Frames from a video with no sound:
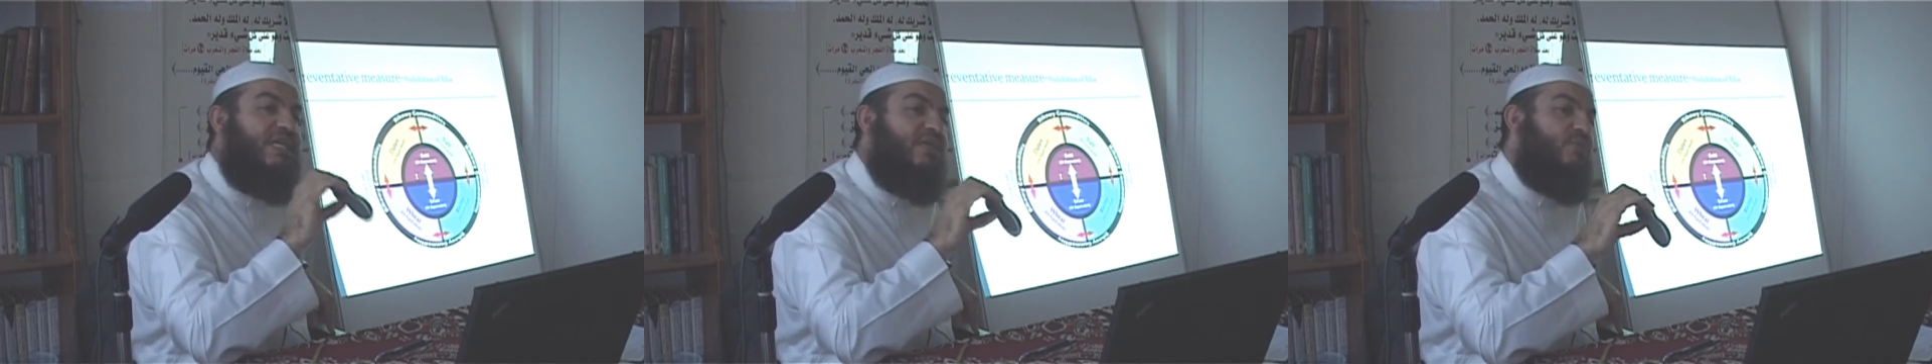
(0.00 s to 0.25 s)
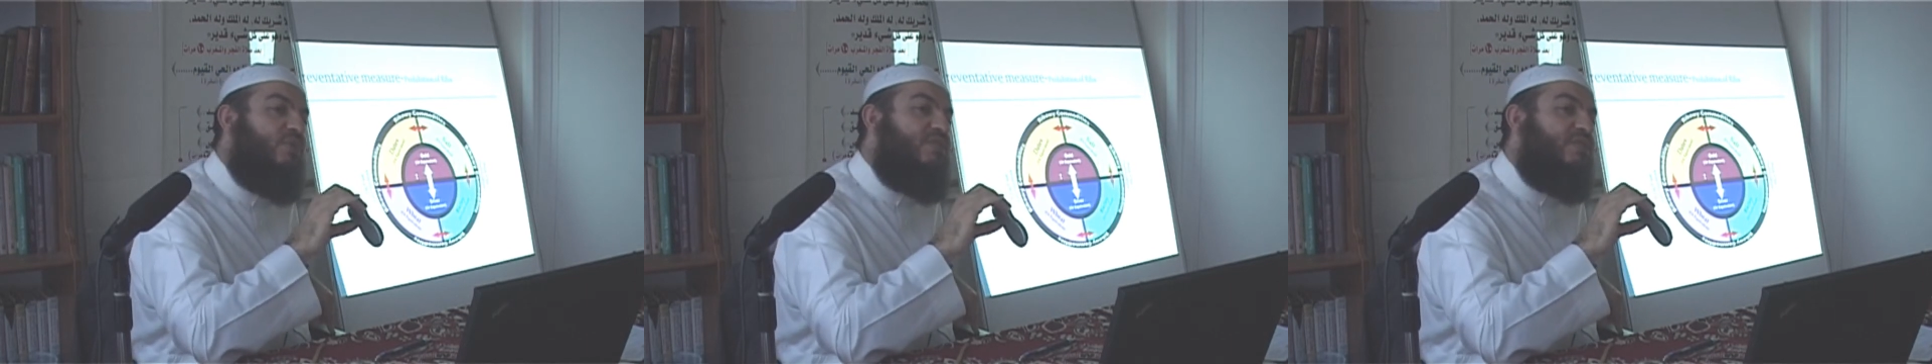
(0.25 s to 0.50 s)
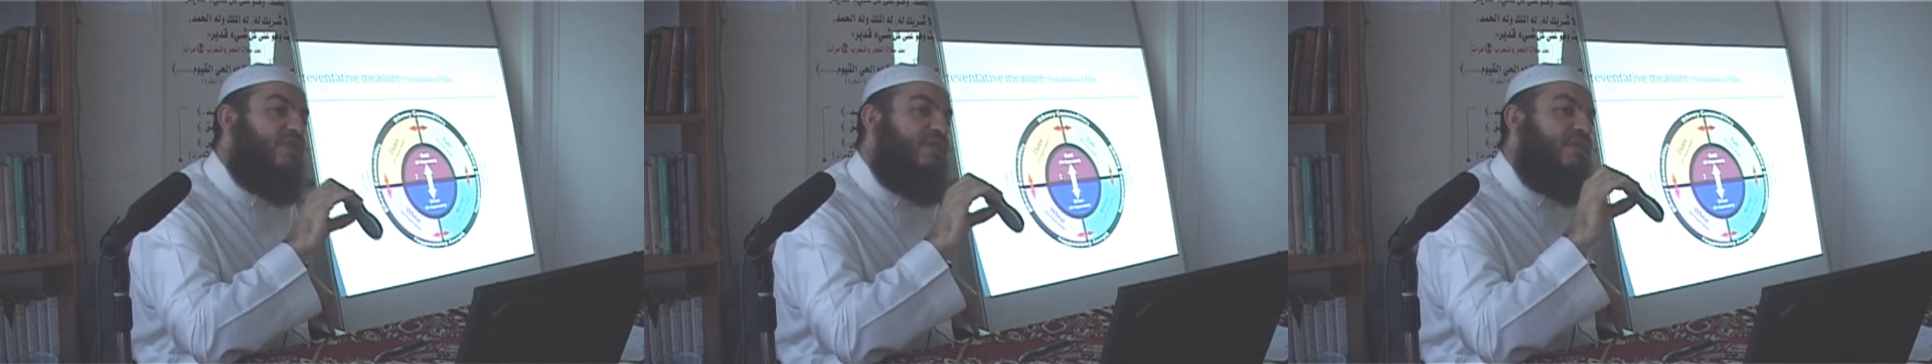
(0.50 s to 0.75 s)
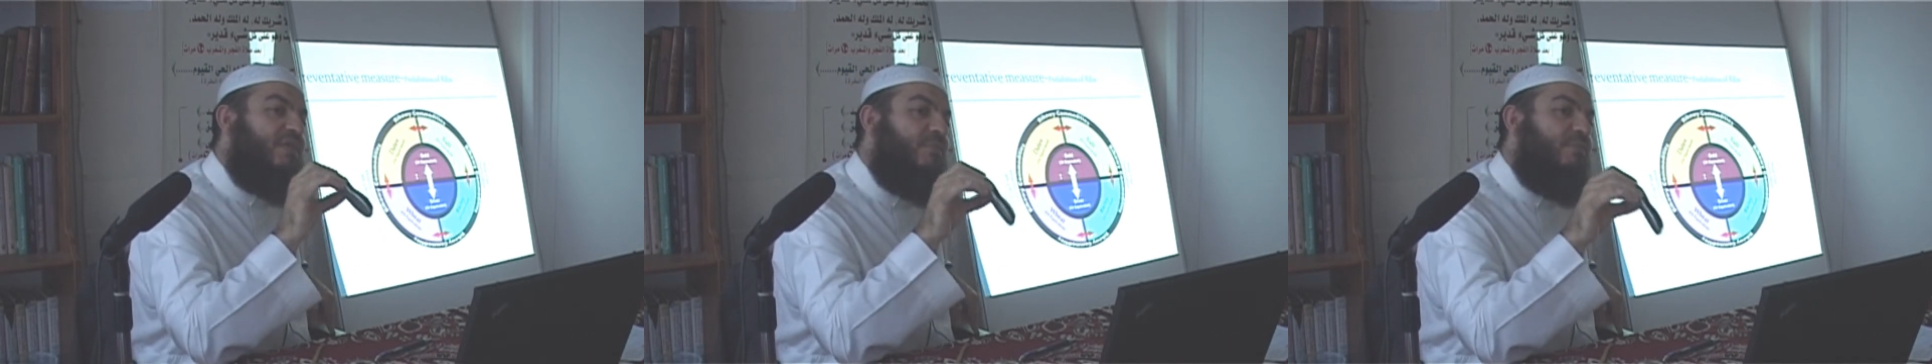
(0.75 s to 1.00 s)

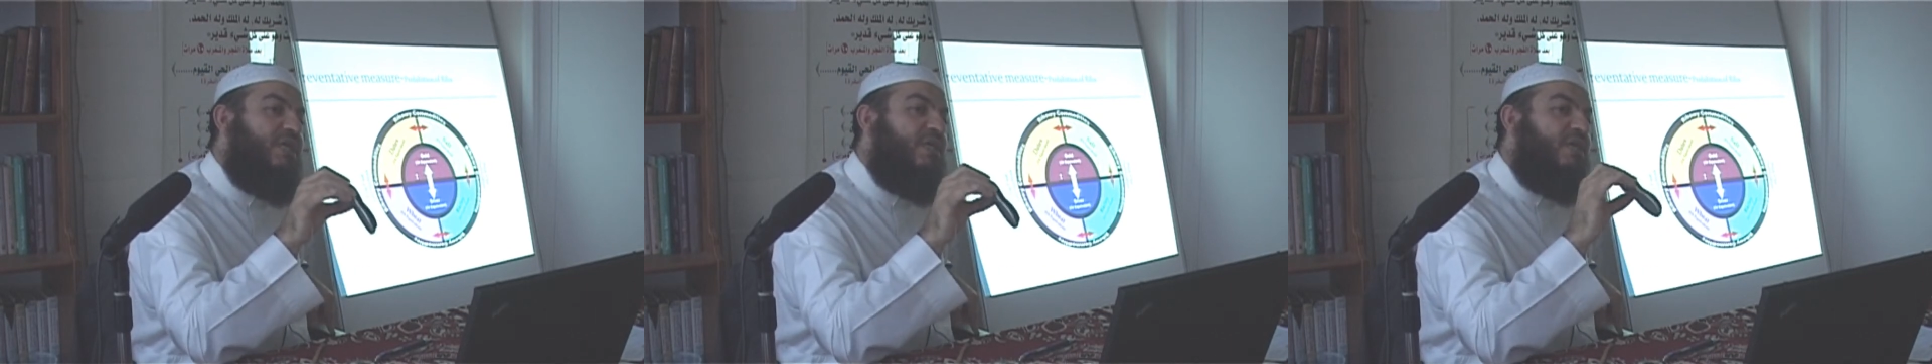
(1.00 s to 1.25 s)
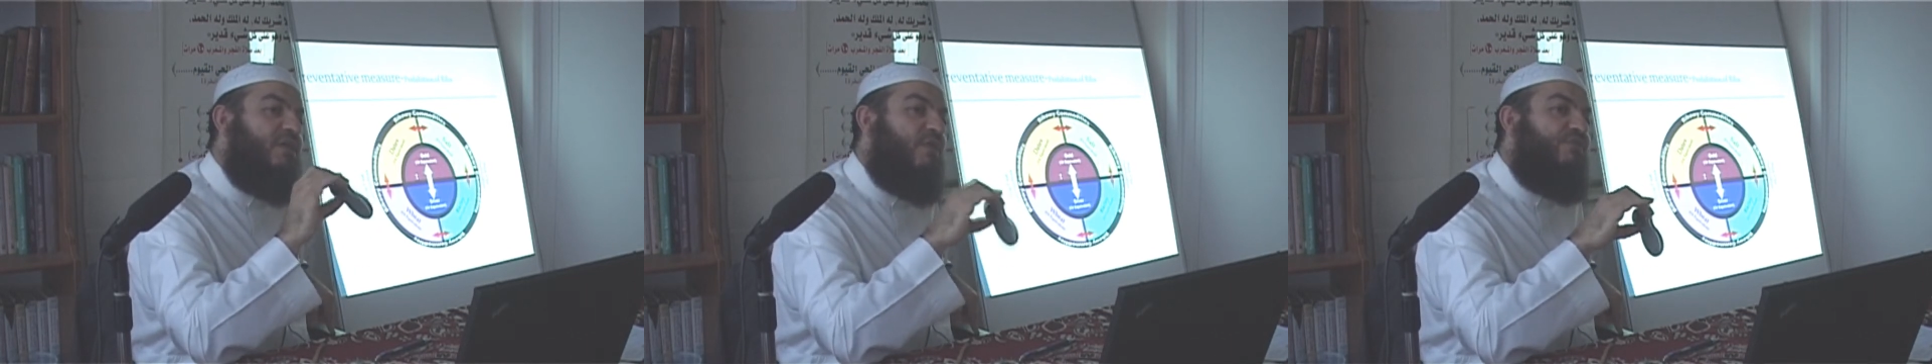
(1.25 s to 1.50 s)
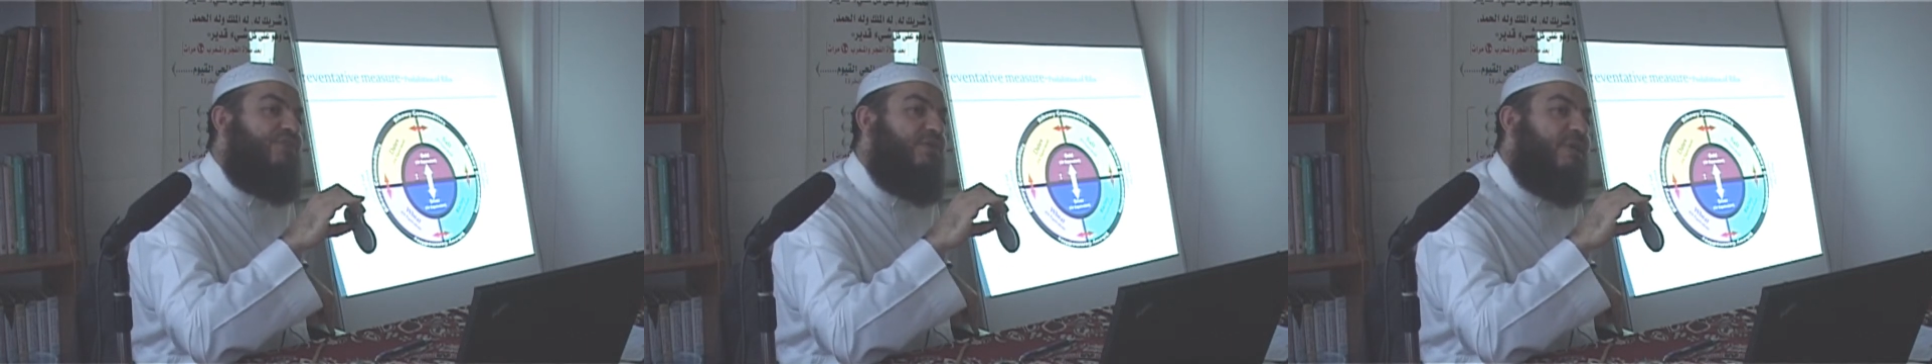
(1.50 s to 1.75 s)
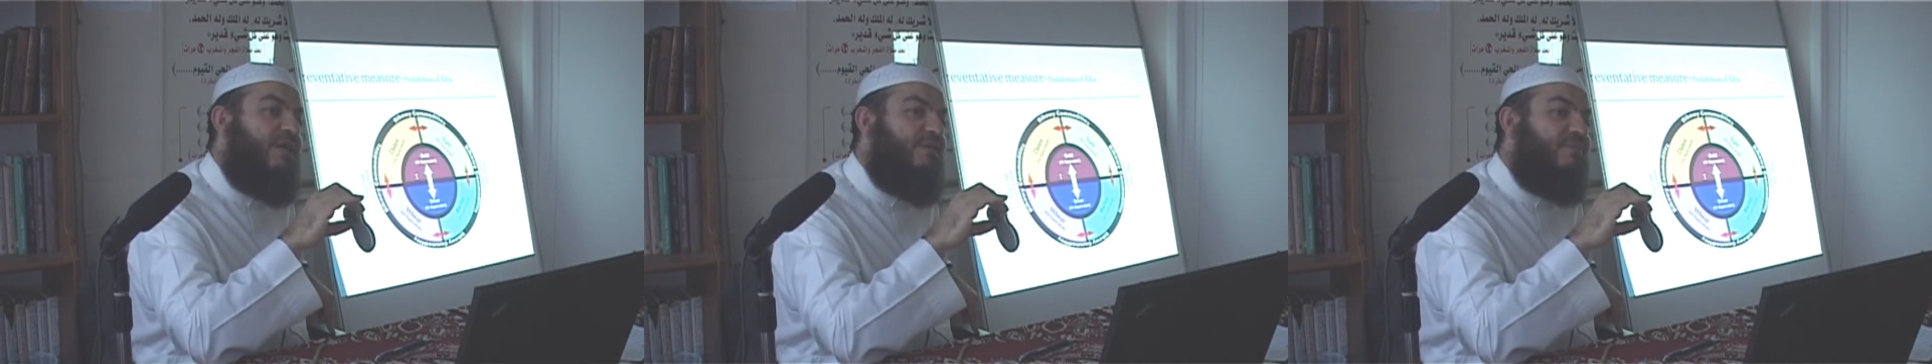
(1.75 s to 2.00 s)
linguistic meaning of
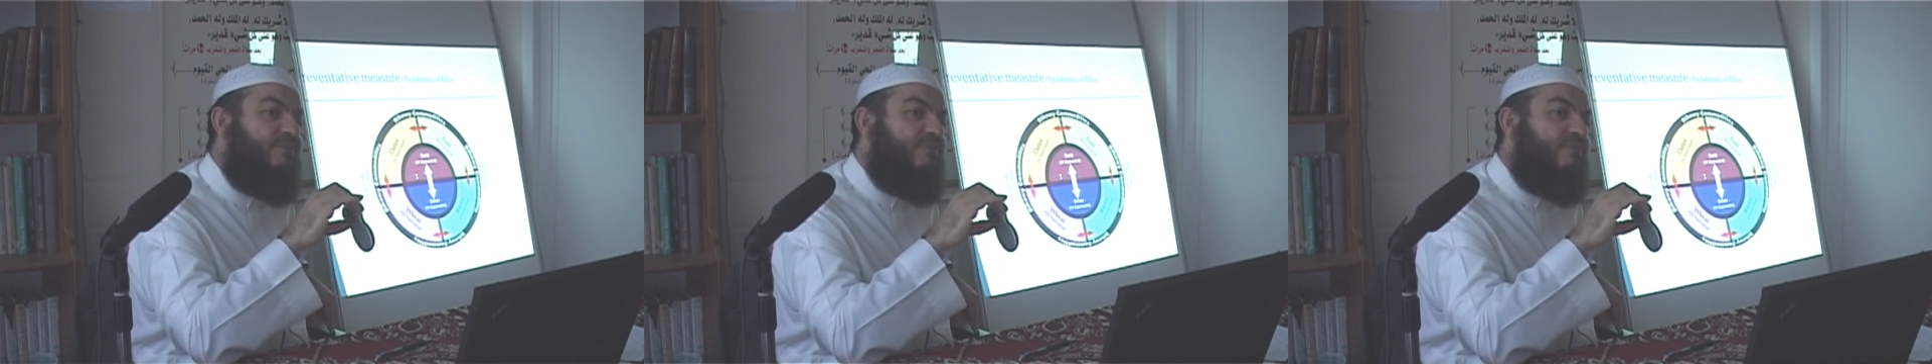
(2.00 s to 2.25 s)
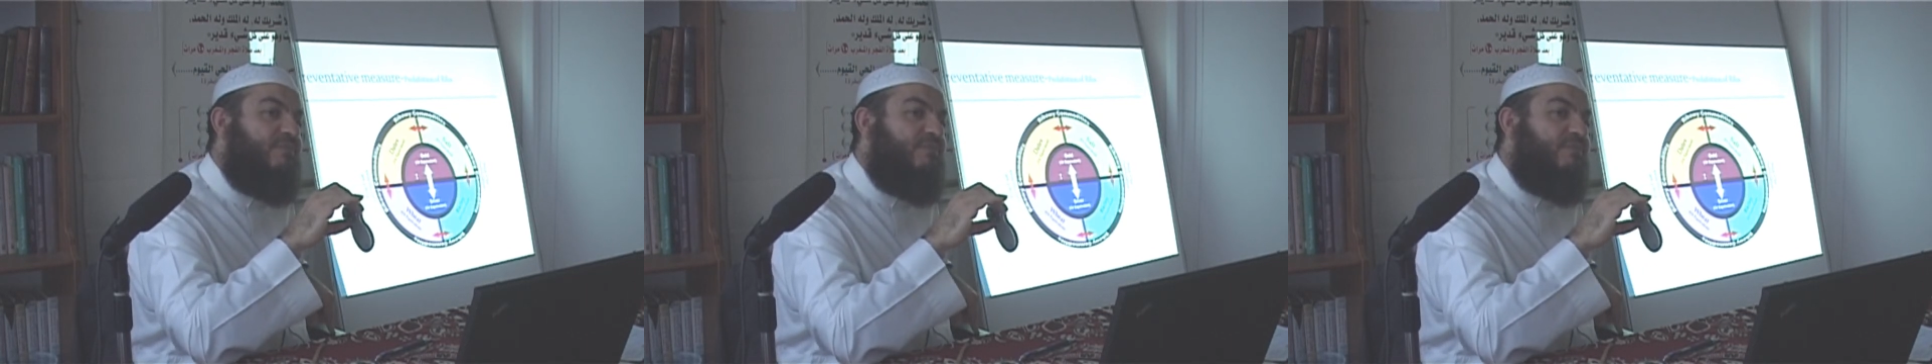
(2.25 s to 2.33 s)
riba?